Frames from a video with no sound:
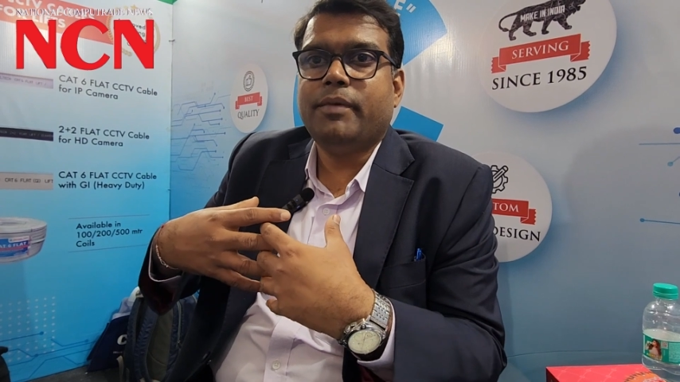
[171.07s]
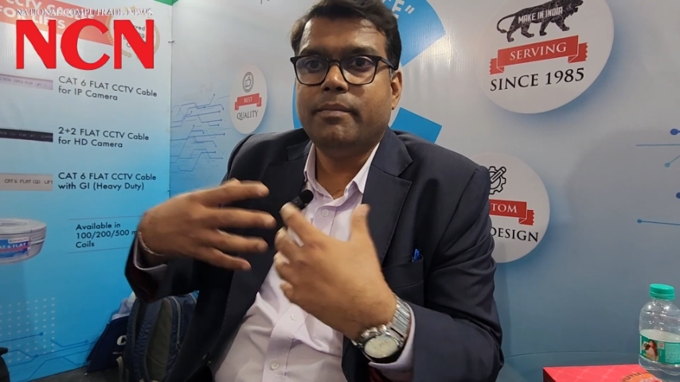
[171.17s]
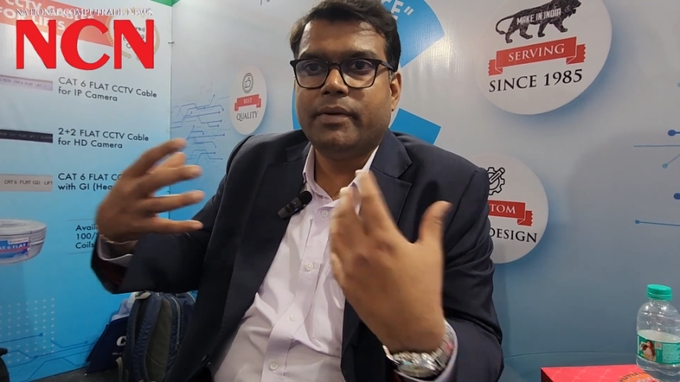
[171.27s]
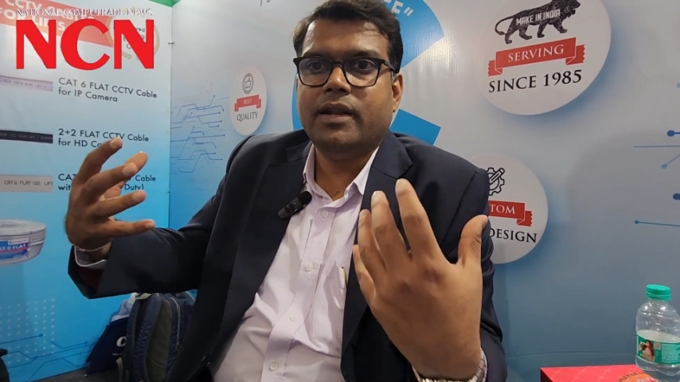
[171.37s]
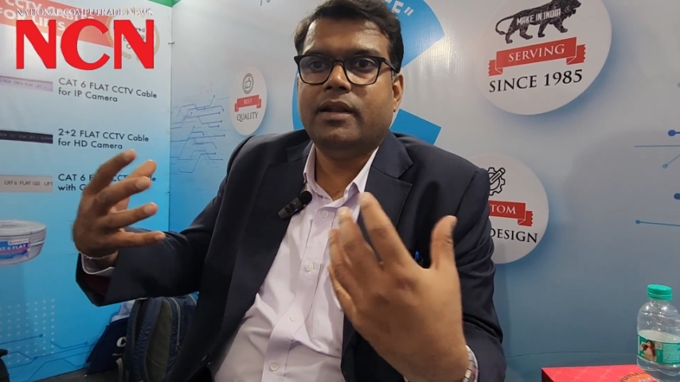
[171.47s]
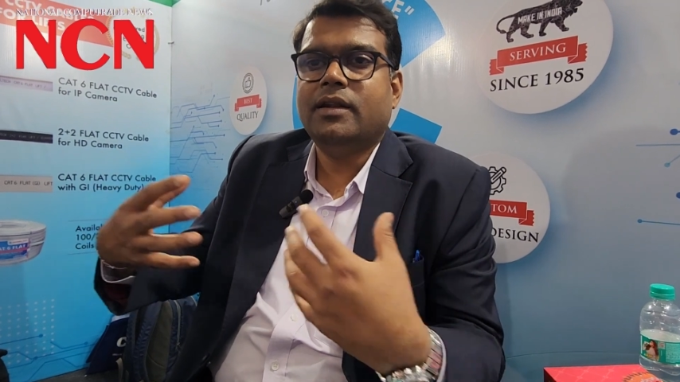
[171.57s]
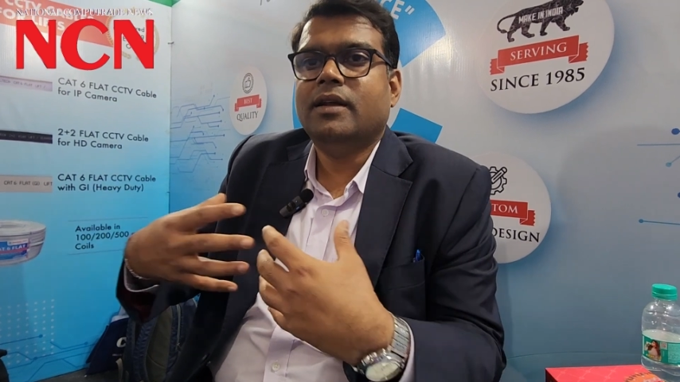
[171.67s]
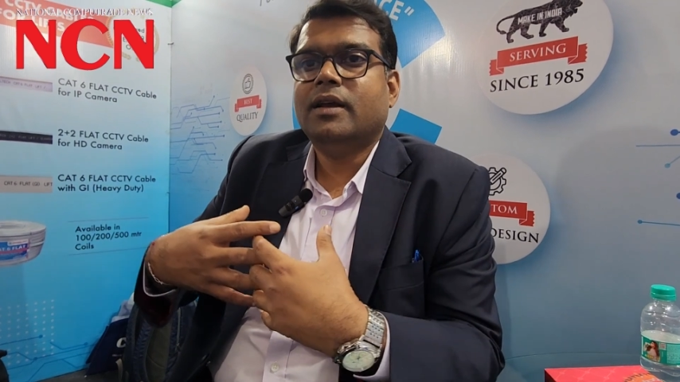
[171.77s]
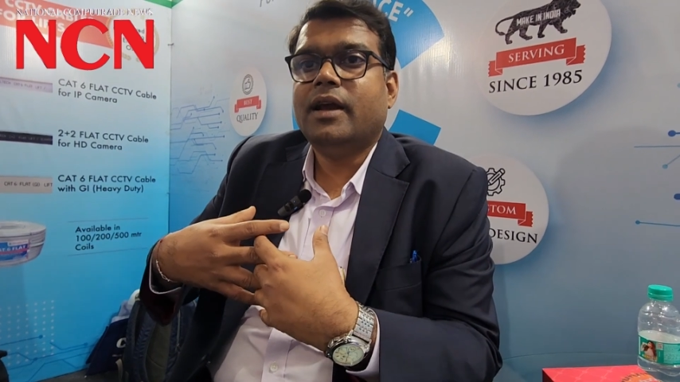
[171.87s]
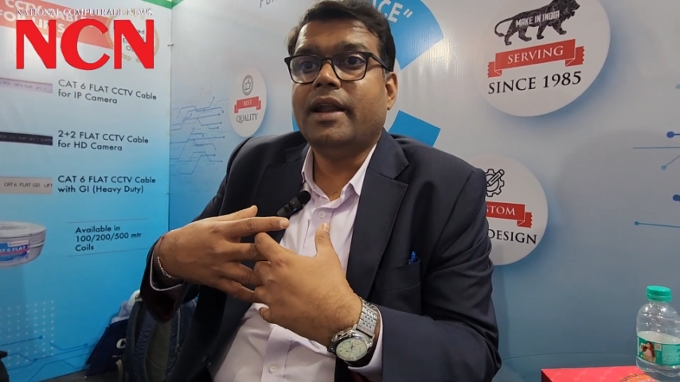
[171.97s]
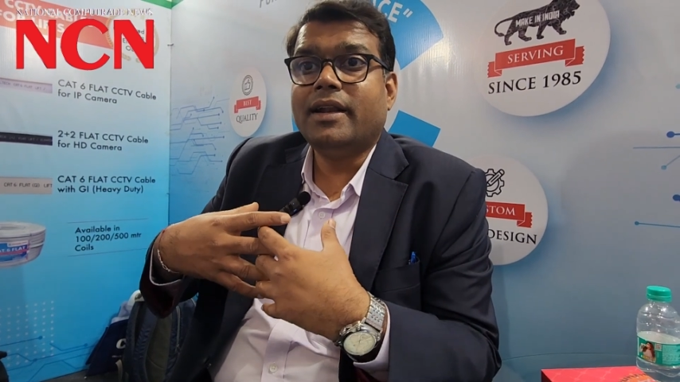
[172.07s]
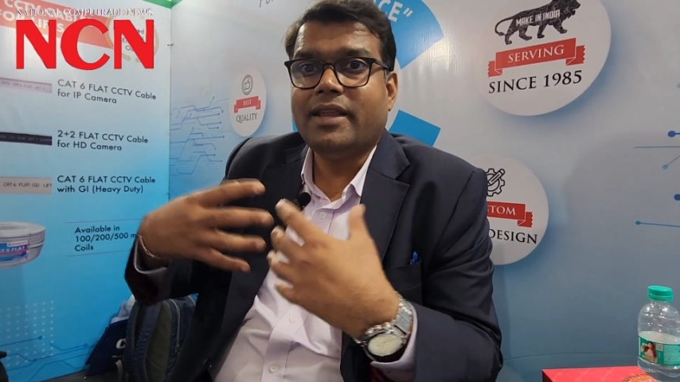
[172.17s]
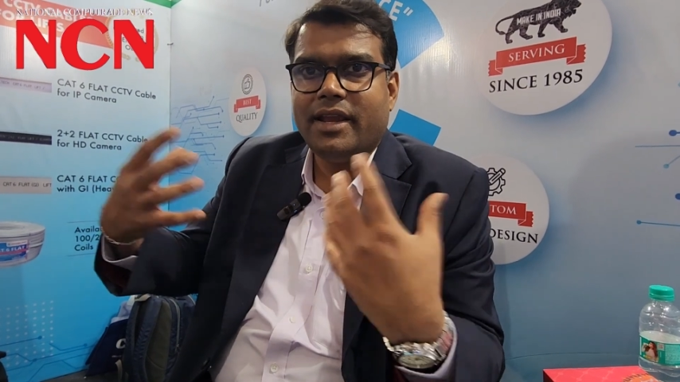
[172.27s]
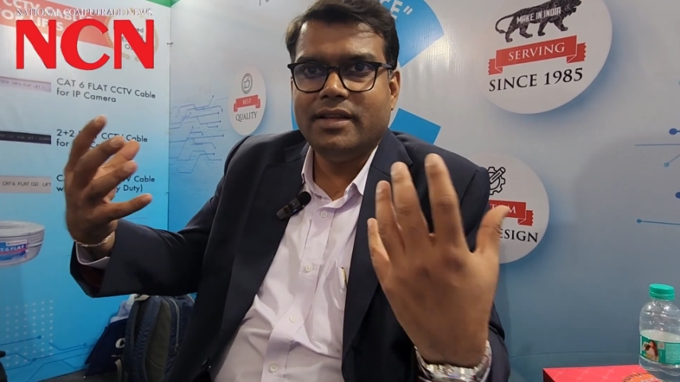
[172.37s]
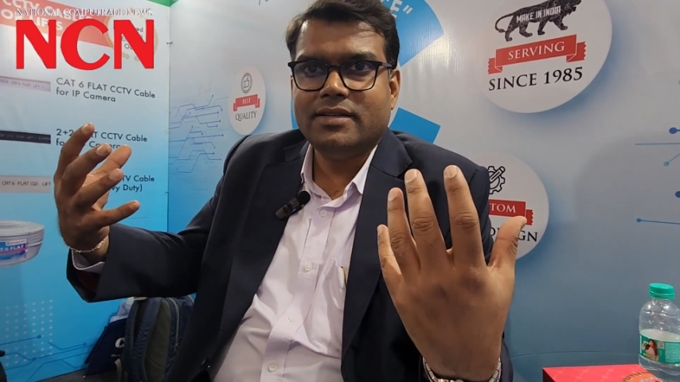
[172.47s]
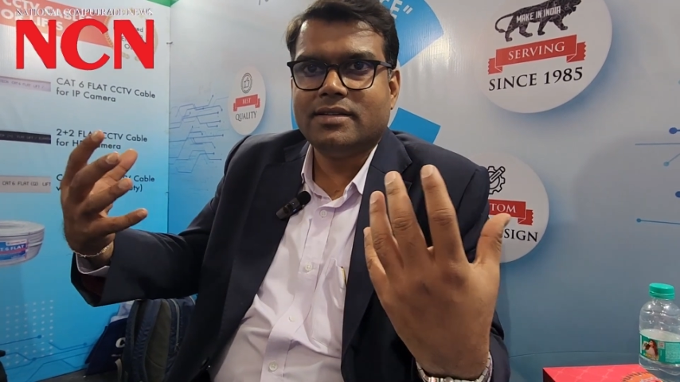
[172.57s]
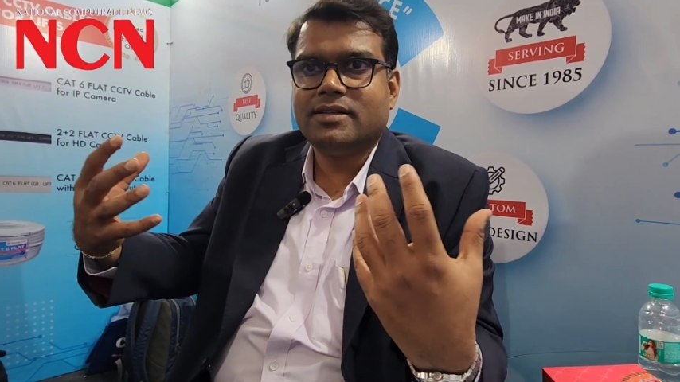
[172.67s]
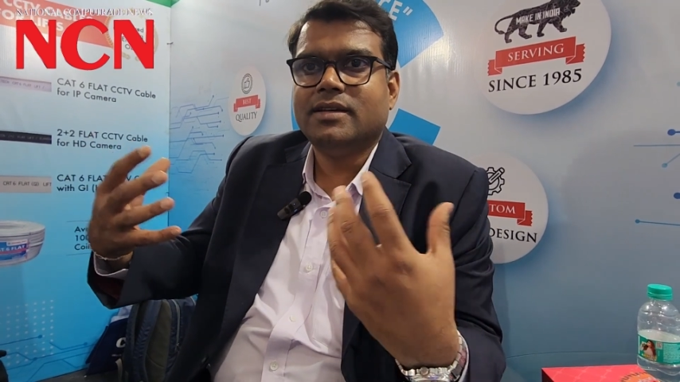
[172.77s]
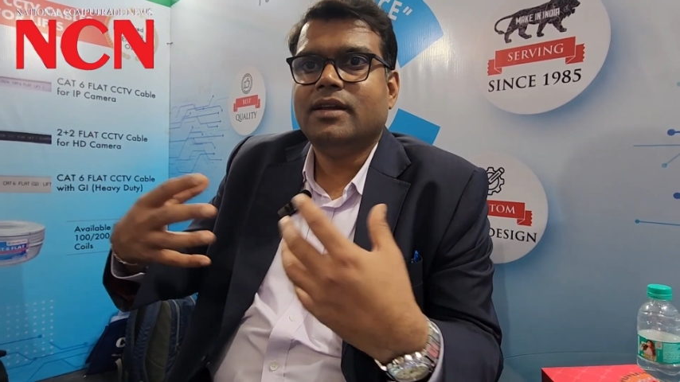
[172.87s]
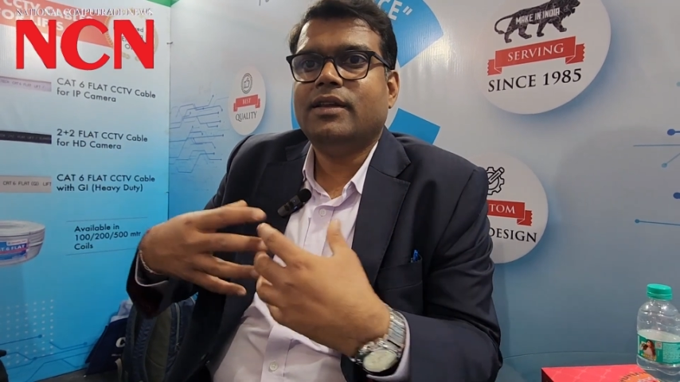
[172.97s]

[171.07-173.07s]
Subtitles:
people, connect things.